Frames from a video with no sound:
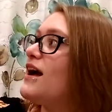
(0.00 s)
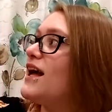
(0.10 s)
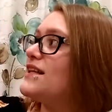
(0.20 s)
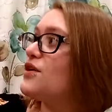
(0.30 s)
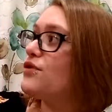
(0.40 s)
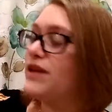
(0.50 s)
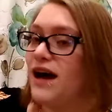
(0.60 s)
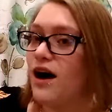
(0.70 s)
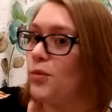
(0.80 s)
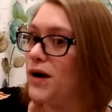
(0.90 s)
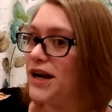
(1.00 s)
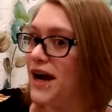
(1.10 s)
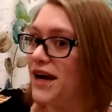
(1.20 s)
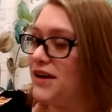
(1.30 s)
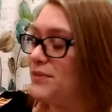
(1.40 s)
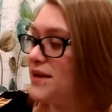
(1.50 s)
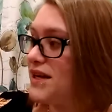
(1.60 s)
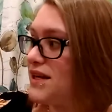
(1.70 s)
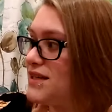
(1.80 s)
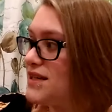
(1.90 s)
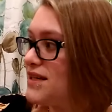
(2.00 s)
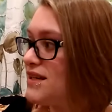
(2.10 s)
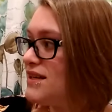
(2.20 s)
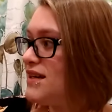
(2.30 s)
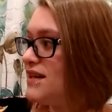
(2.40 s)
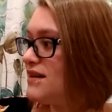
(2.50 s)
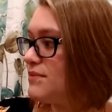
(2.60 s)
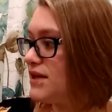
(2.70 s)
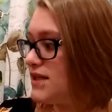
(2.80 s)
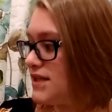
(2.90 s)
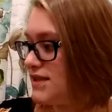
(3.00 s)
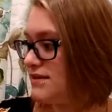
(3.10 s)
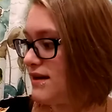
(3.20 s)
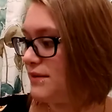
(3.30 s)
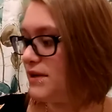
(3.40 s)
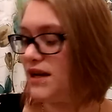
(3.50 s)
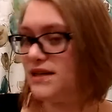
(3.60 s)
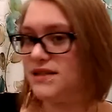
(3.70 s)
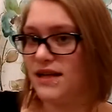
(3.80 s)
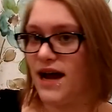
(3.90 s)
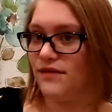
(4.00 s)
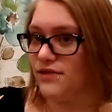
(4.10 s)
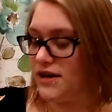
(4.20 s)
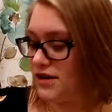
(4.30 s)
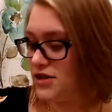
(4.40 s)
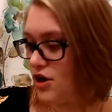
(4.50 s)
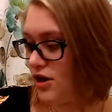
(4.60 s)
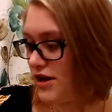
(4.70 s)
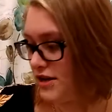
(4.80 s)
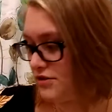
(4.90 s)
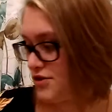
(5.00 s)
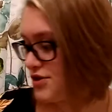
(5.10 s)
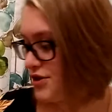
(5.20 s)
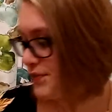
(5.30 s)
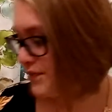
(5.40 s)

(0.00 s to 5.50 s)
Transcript: It's only got one item in it, but I did have like a tall handle, so